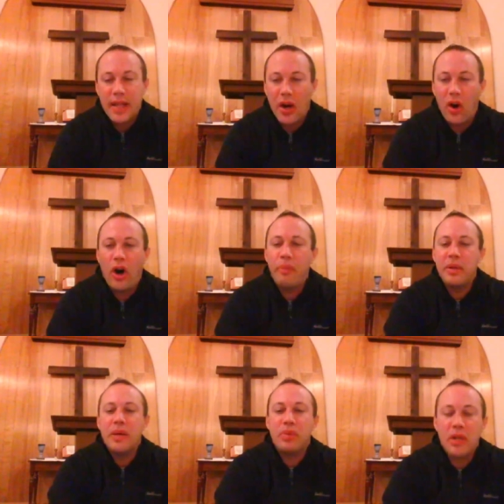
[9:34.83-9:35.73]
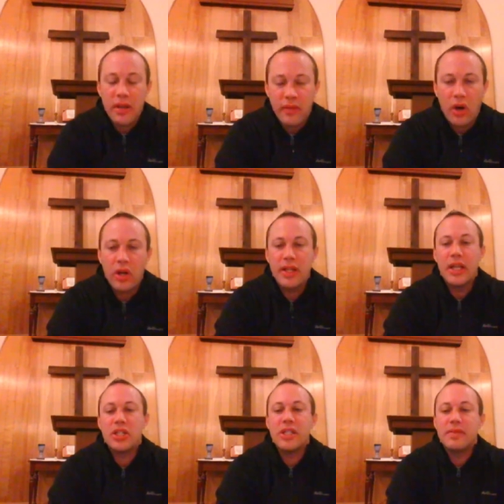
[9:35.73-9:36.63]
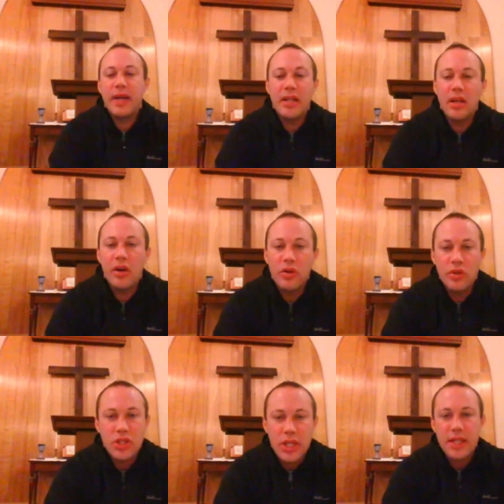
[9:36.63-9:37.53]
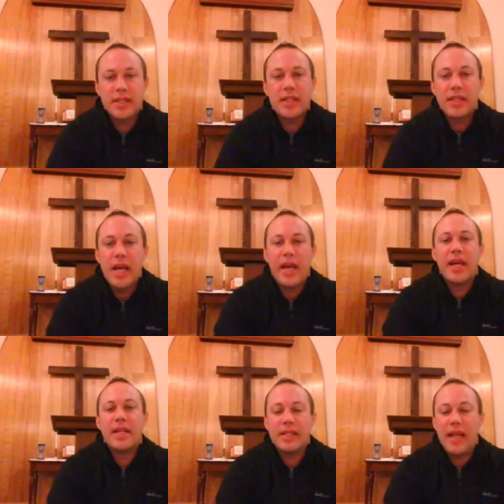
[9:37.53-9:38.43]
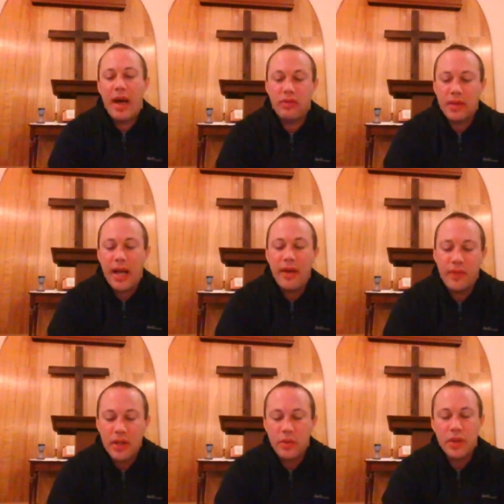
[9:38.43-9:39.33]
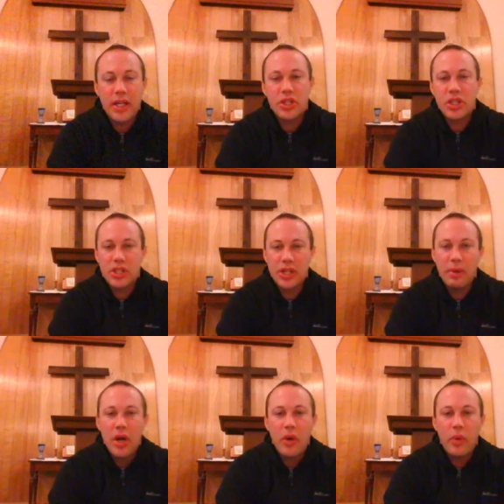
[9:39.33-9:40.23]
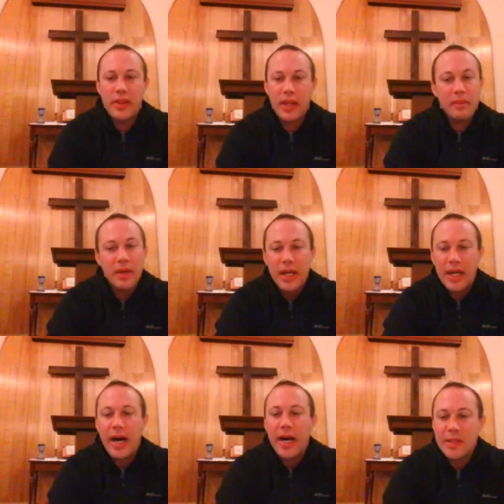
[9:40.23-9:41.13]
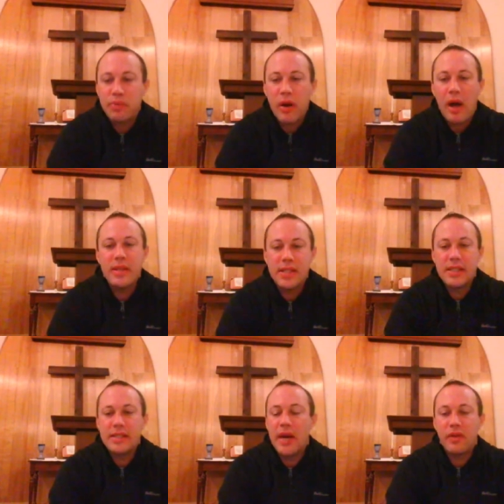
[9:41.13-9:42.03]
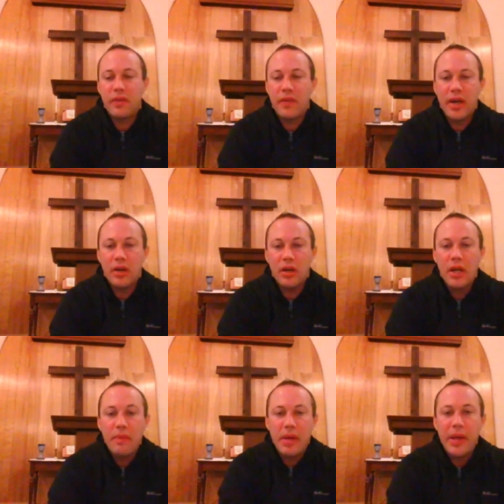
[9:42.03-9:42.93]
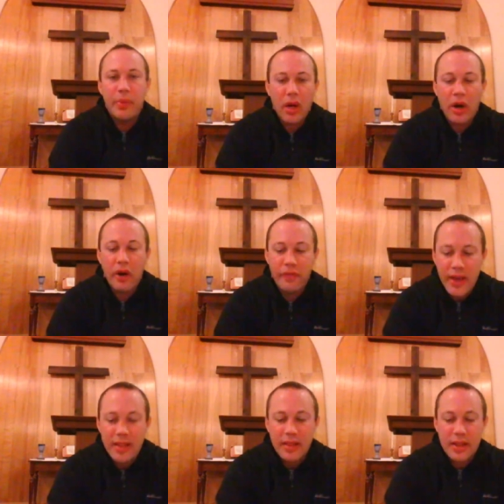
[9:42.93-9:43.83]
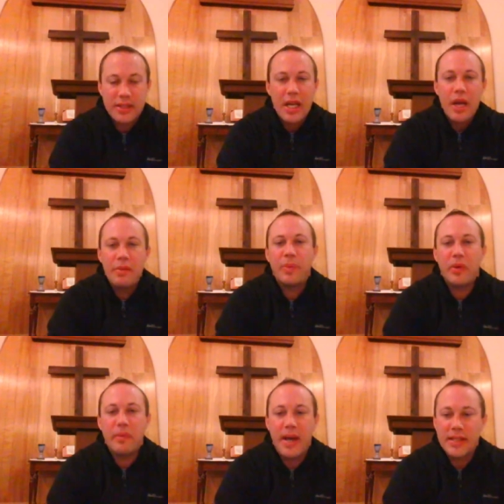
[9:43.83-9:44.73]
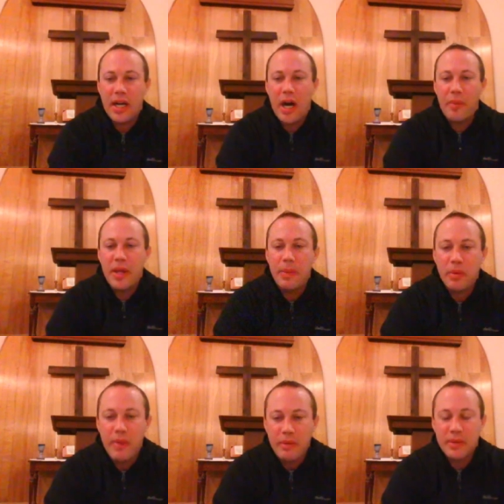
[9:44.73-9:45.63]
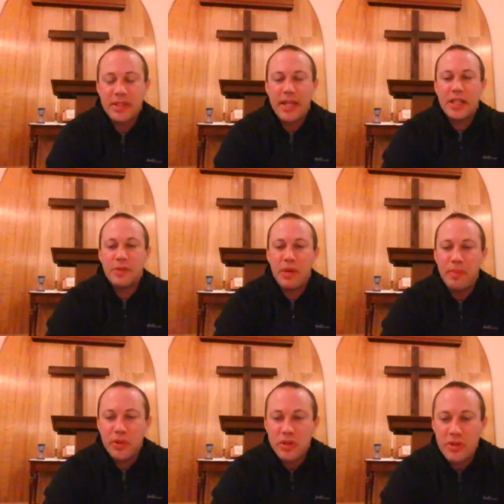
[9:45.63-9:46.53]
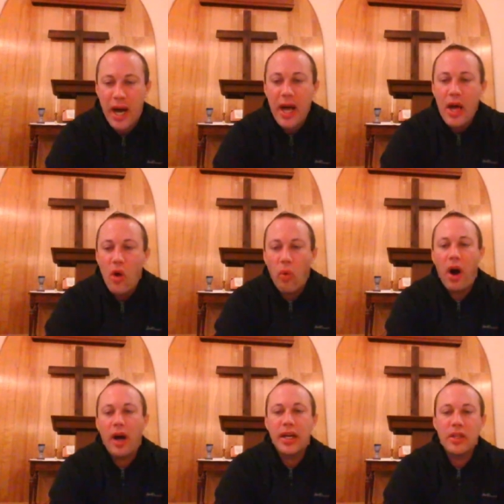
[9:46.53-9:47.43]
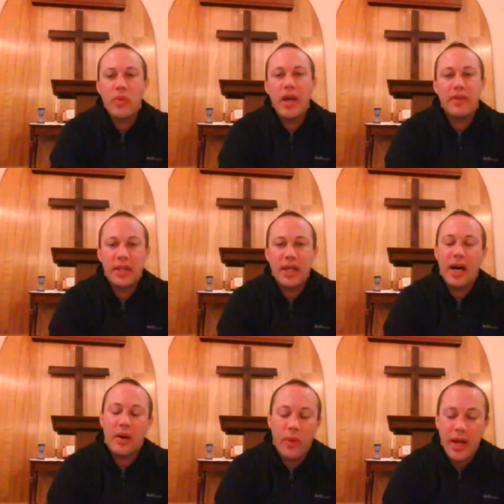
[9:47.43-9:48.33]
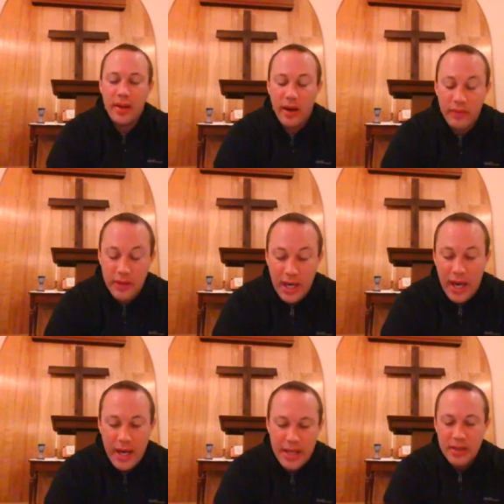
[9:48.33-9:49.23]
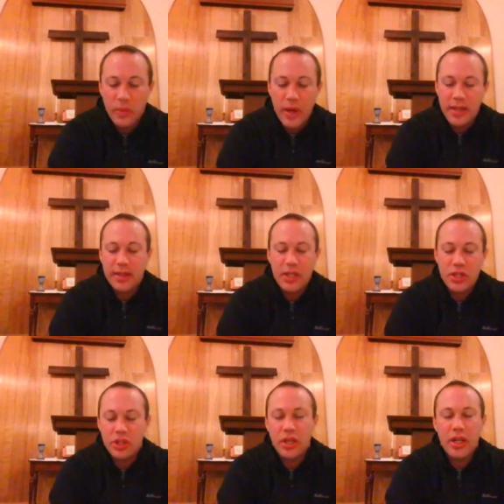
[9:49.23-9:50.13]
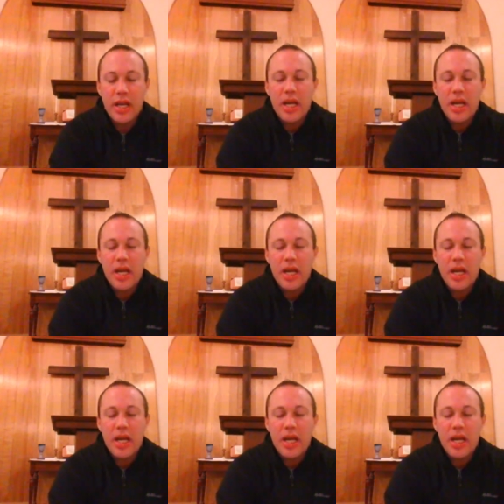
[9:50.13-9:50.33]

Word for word: that all people of all nations may know who Jesus is and have life in a relationship with him. God's promises never fail. People are faithless. People mess up. People make mistakes. People do not walk in the way of the God, way of God in the way that they should.